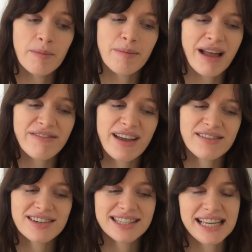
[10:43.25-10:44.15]
But my
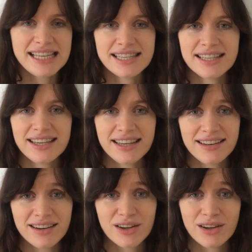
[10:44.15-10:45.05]
favourite season in
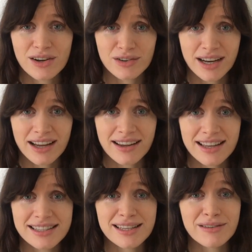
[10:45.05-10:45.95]
Korea
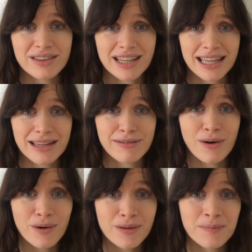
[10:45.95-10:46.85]
is definitely
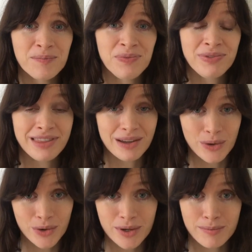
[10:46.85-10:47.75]
fall,
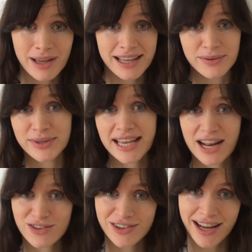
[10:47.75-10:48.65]
autumn as we say
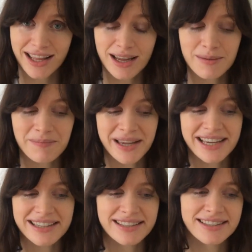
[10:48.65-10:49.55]
in Australia,
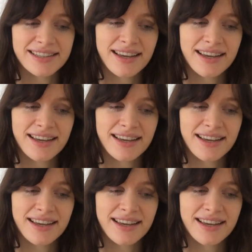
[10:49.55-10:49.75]
because